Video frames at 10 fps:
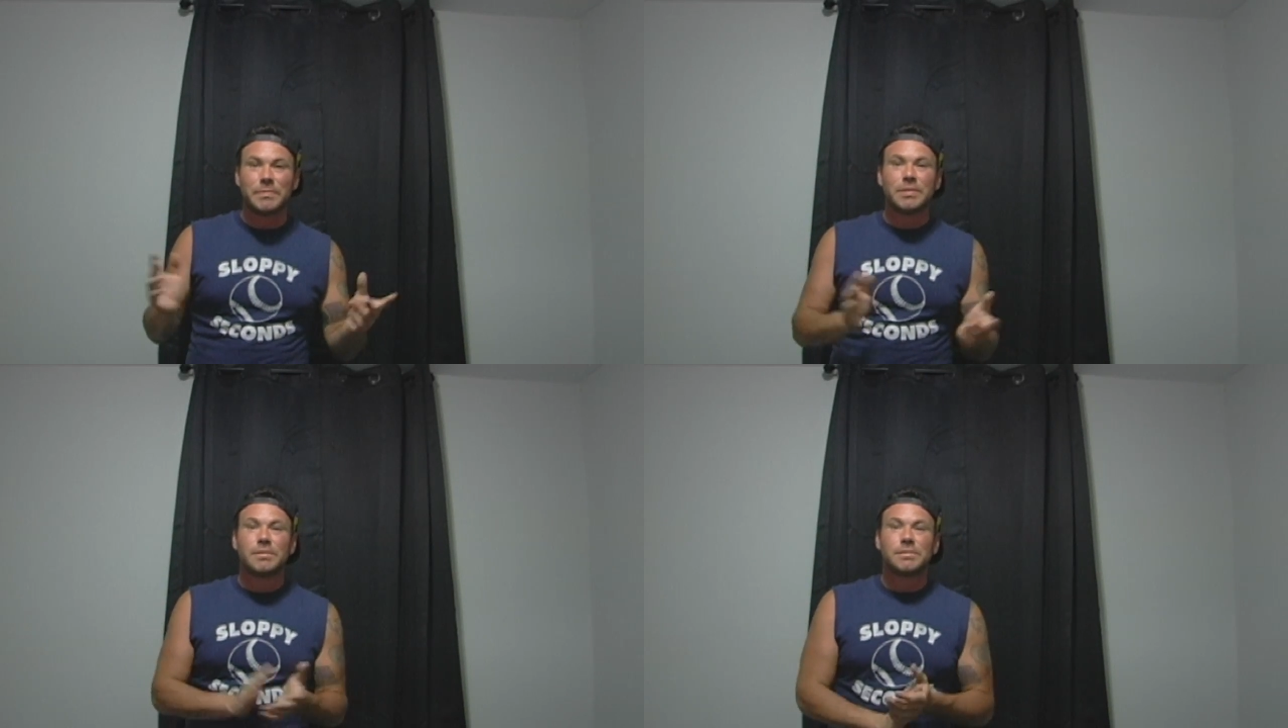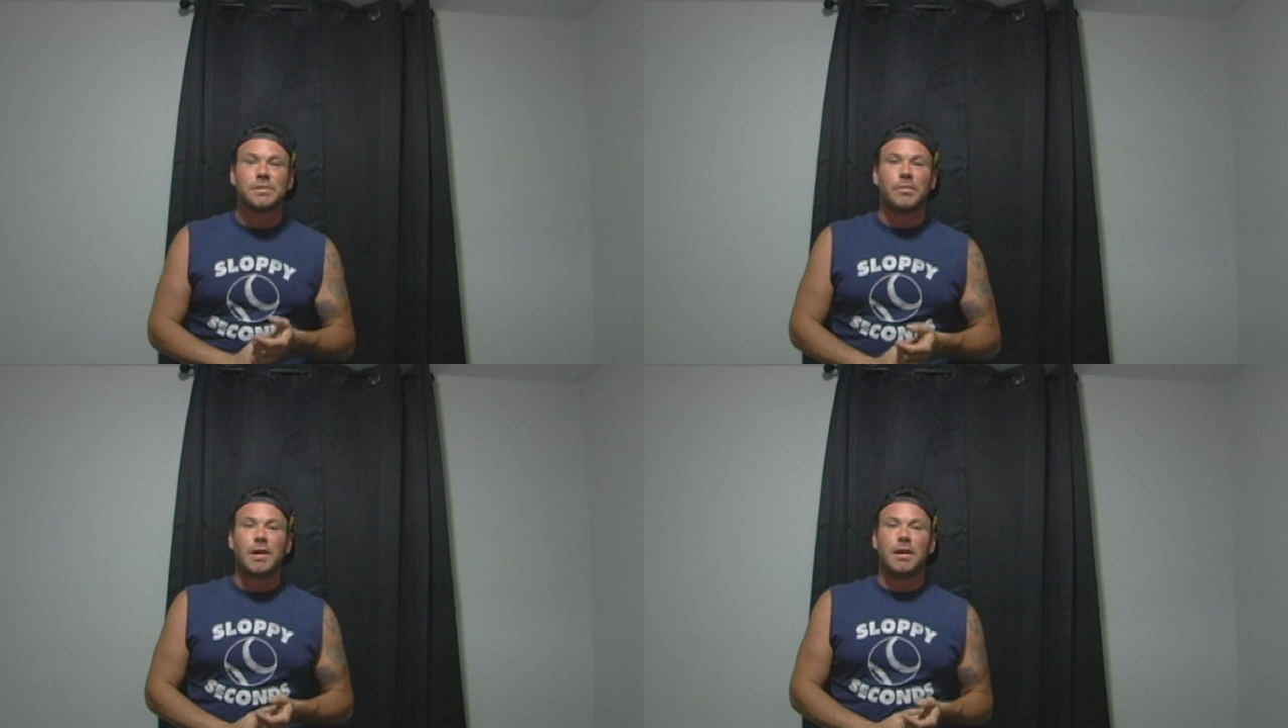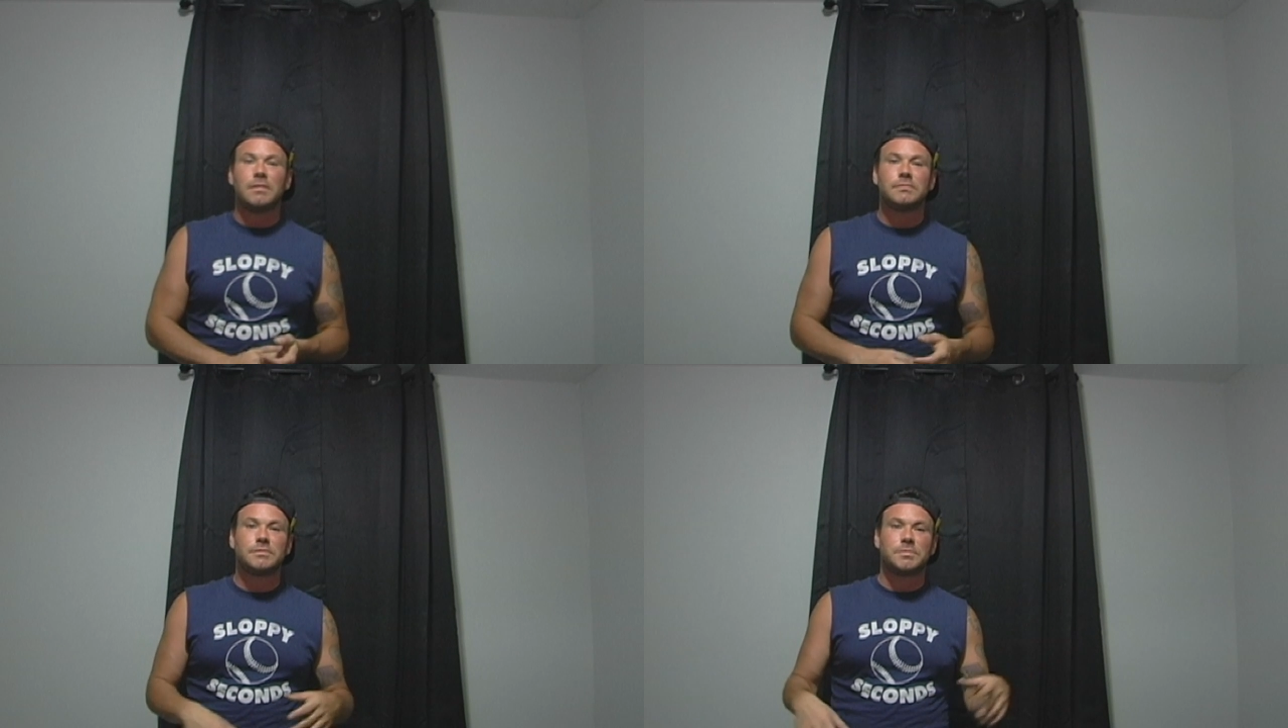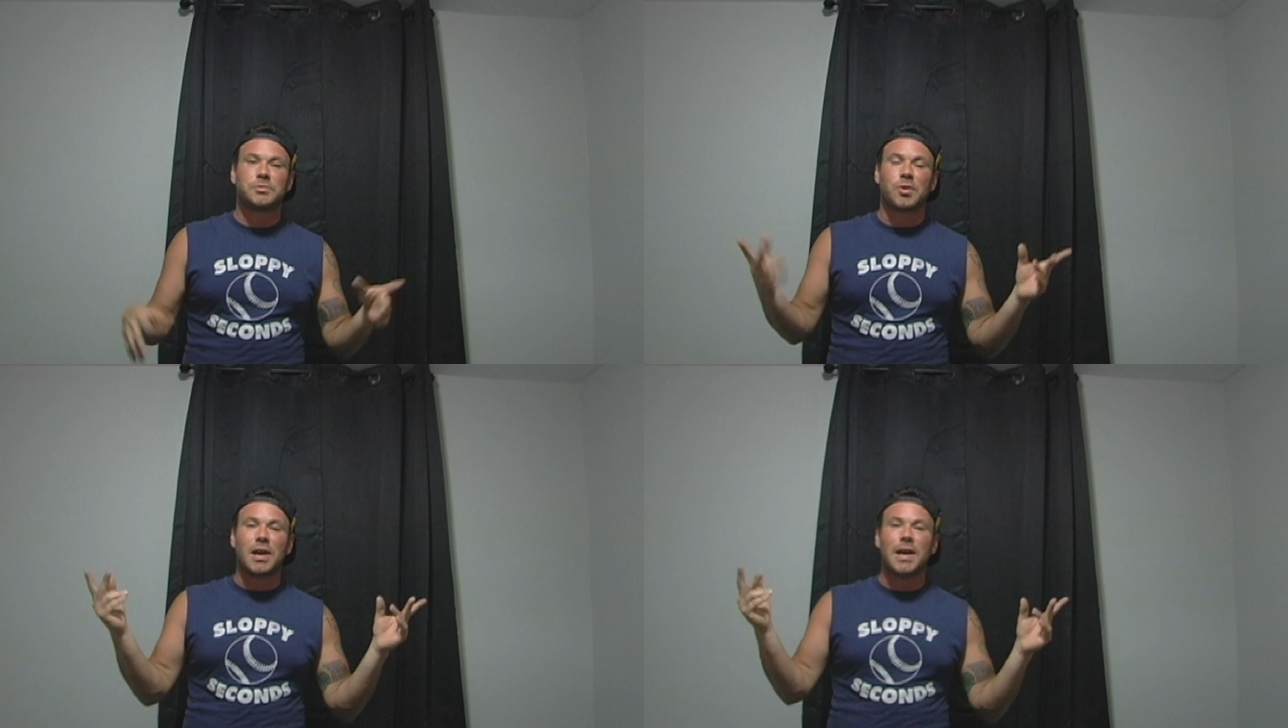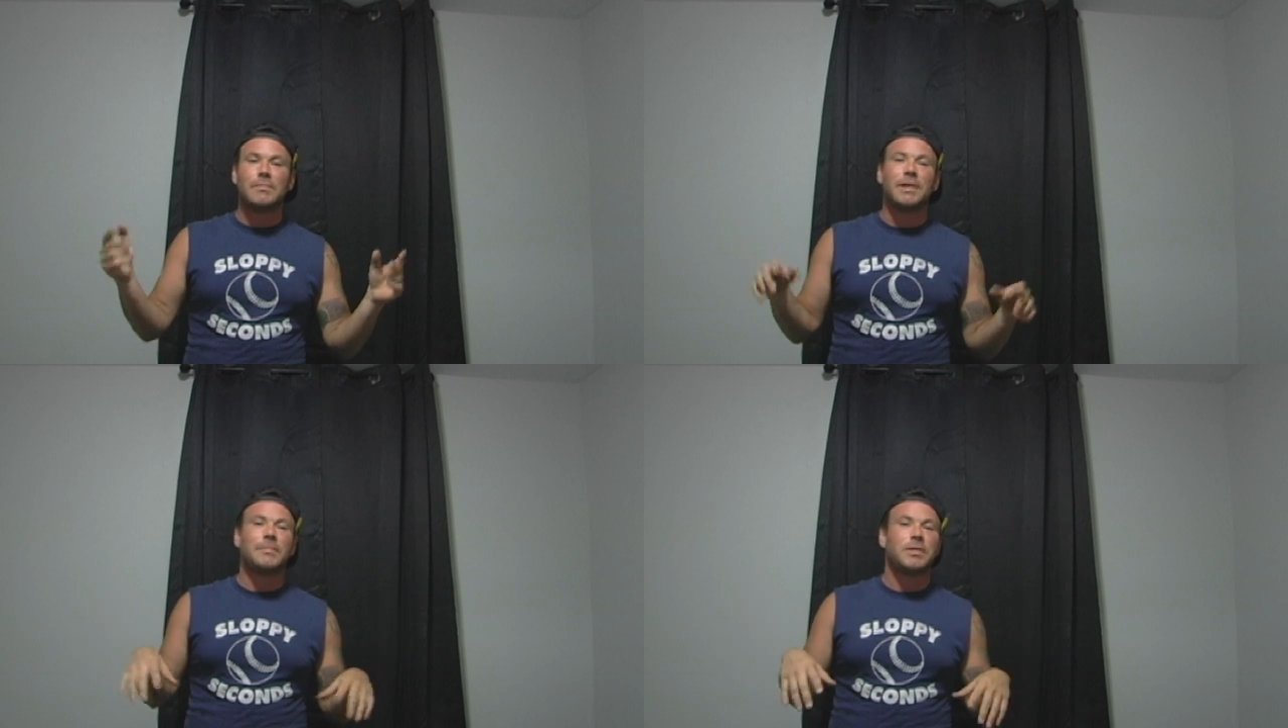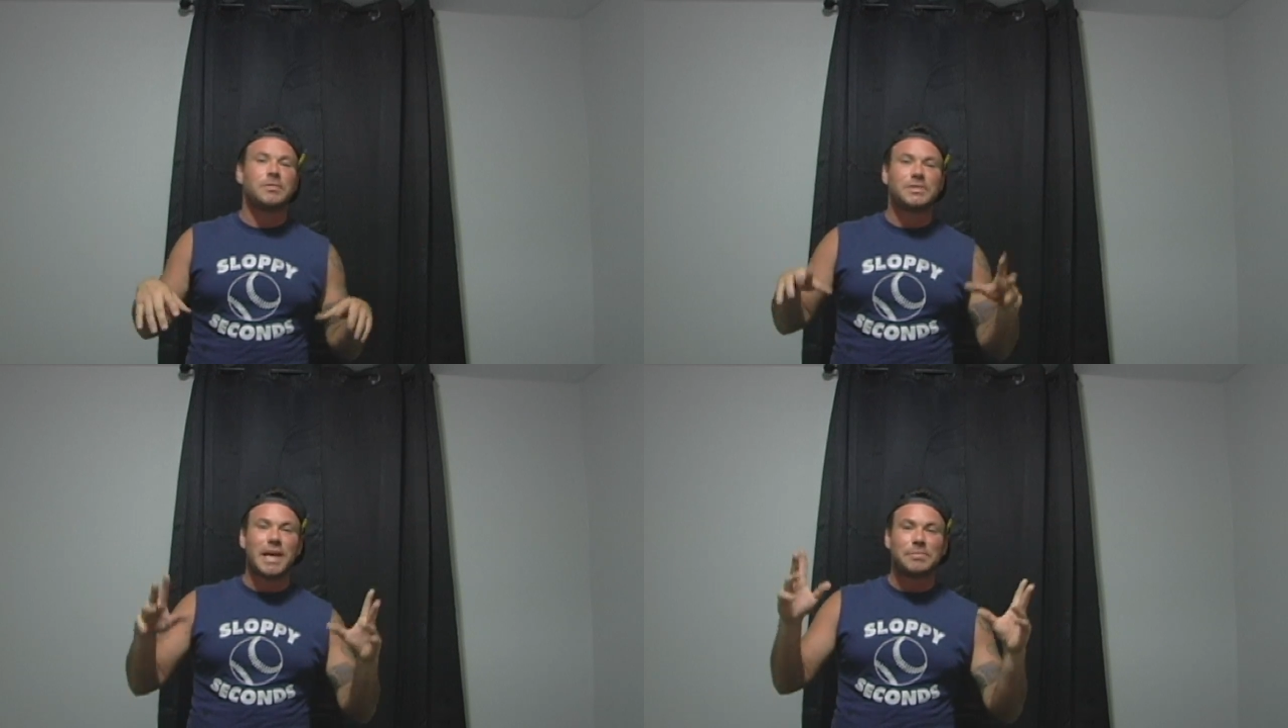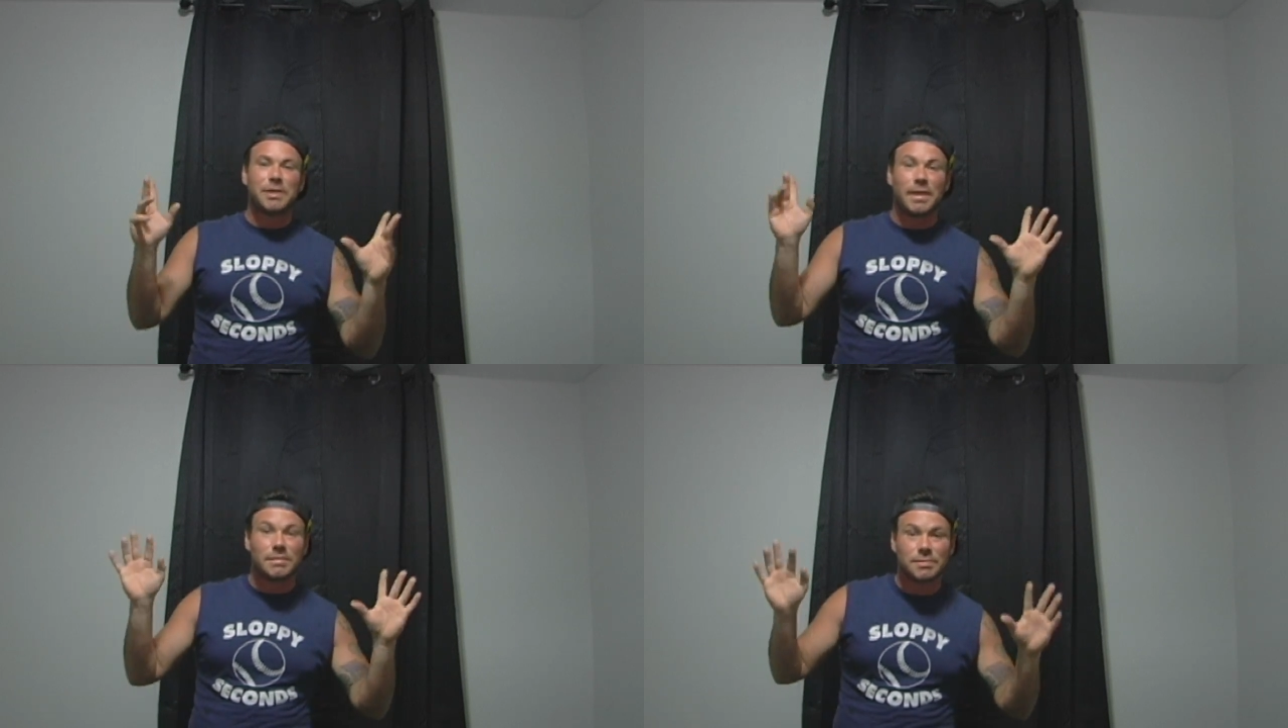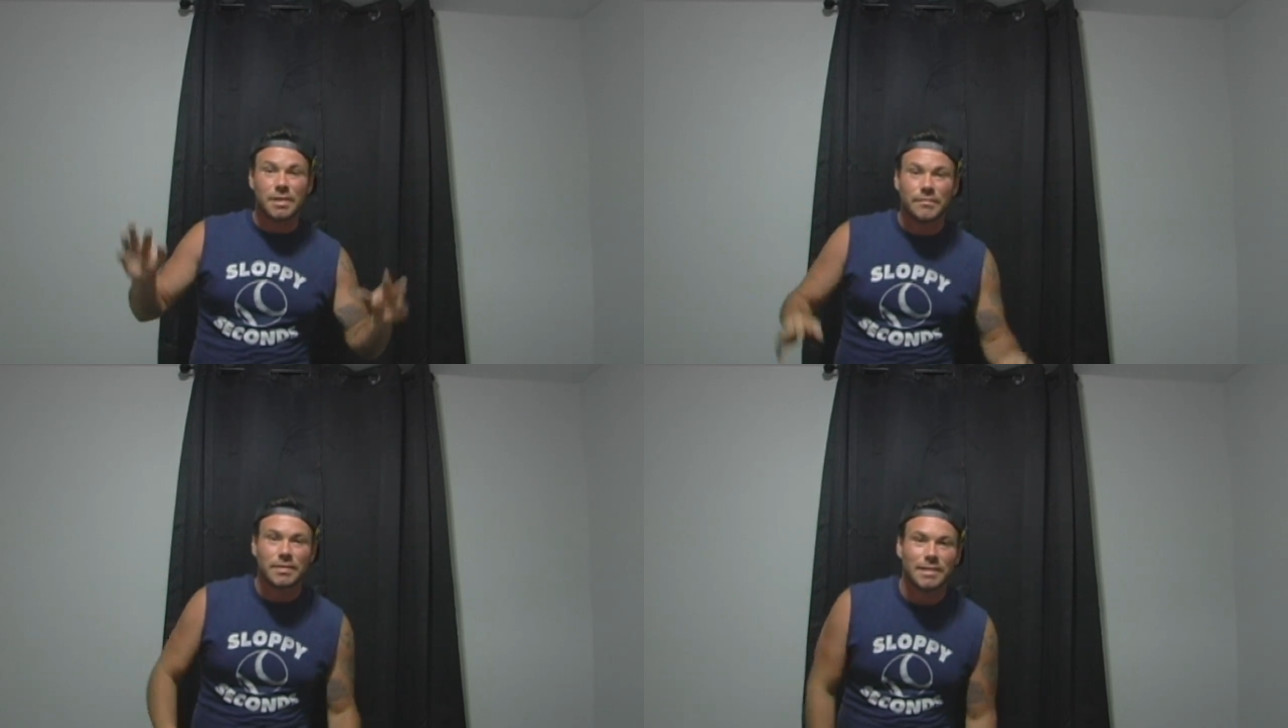So subscribe, add me on Snapchat, stuff like that.